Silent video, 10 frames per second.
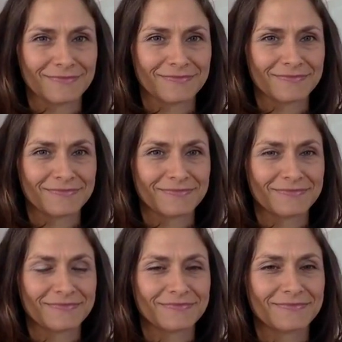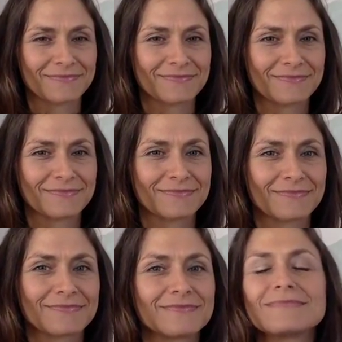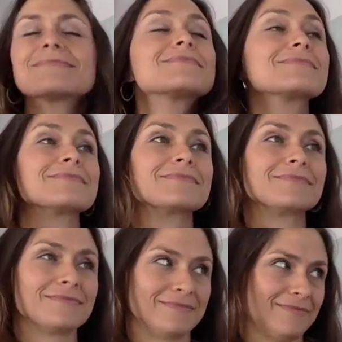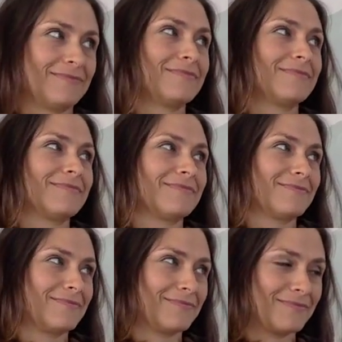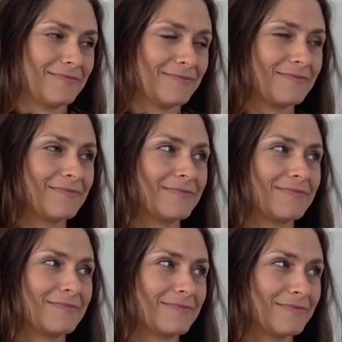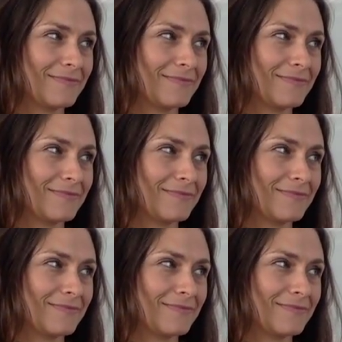The person shown says nothing.